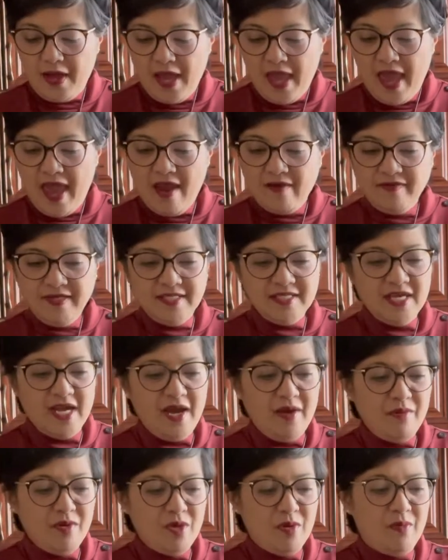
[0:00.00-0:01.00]
every
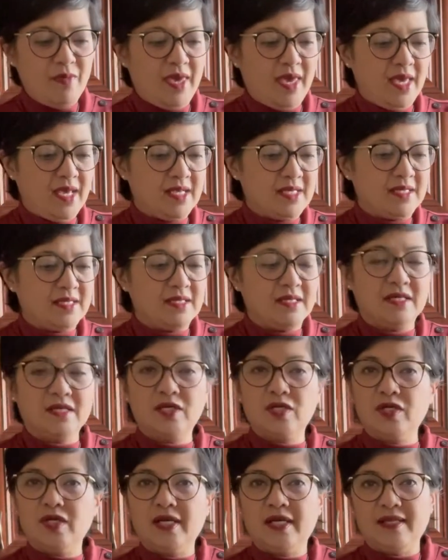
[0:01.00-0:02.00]
time you make a
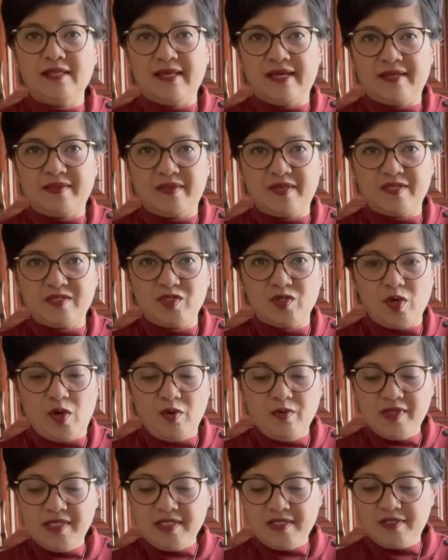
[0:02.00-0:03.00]
cookie like this, you
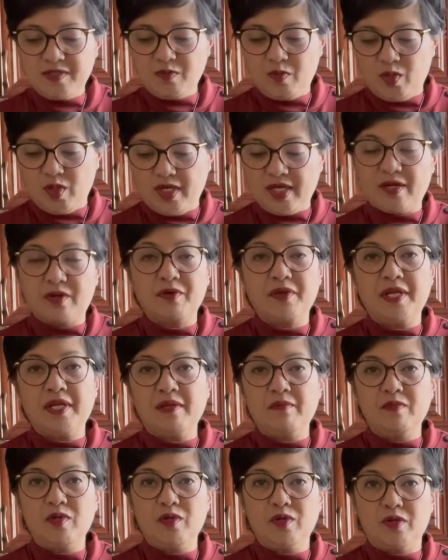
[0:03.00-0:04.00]
always want to
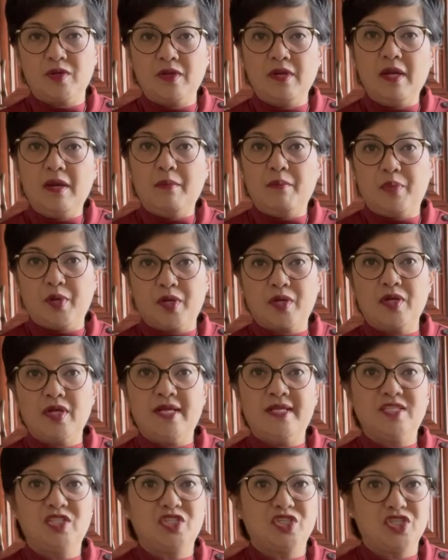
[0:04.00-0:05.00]
cream your butter
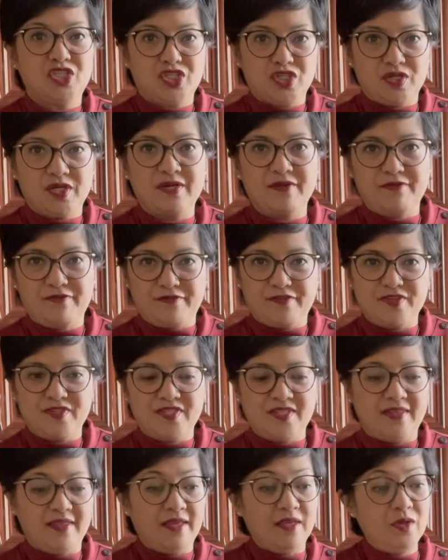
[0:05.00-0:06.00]
and your sugar first,
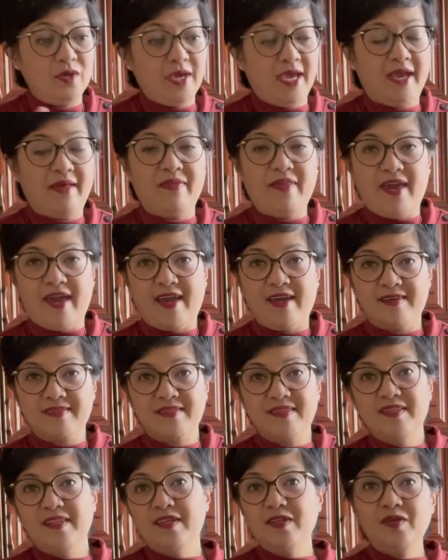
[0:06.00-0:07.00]
and then you add the eggs,
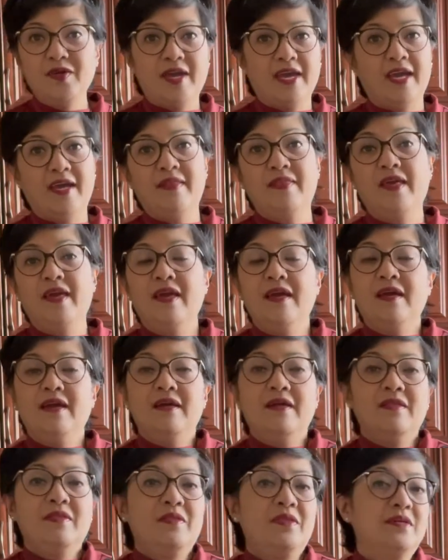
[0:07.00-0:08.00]
and then you add
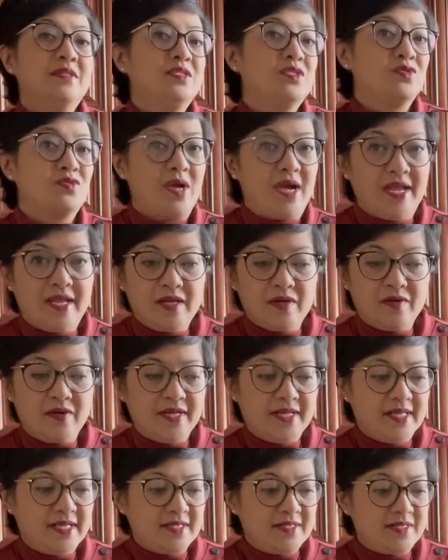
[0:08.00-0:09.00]
the dry
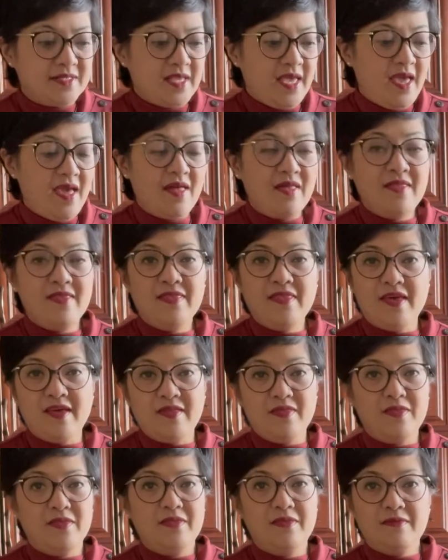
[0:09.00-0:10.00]
ingredients, and
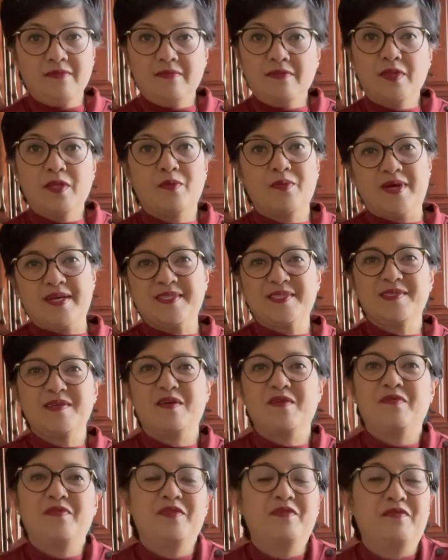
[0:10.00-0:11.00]
then the rest
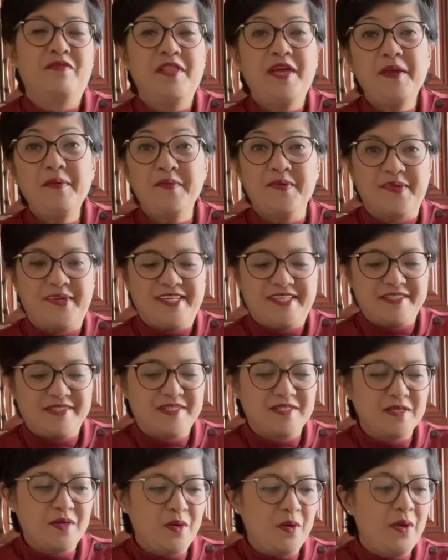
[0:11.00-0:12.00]
of the flavoring.
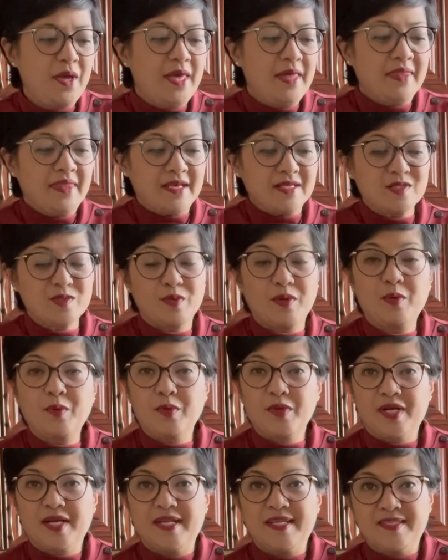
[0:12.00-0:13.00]
So that's what
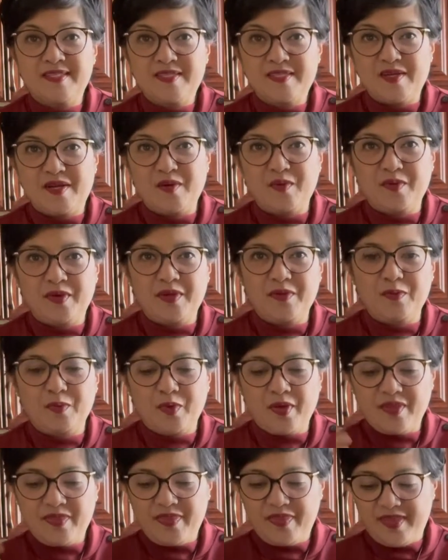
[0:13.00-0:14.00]
we're gonna start
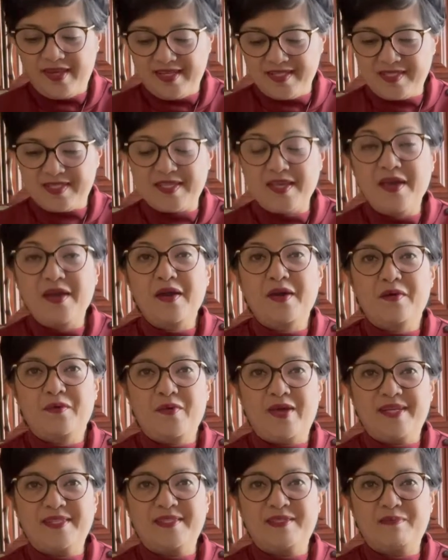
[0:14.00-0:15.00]
with this
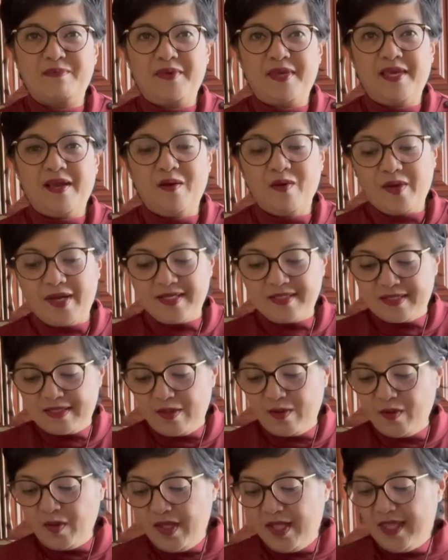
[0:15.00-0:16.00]
recipe. Okay,
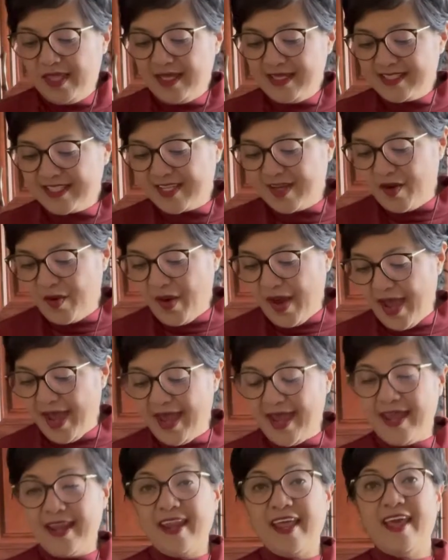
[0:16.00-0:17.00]
so let's go
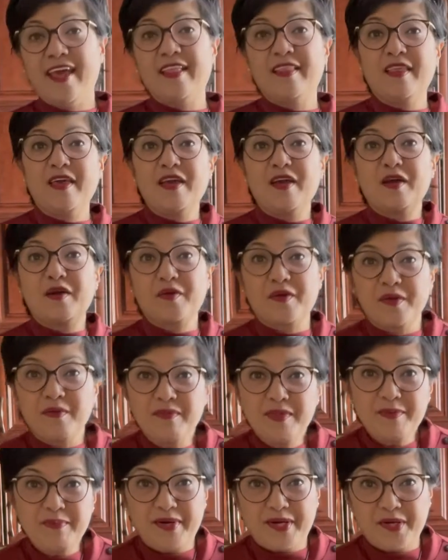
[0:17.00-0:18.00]
ahead and cream
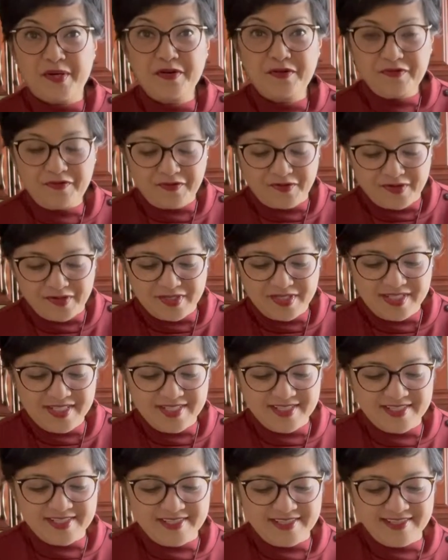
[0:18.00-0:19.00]
the butter first.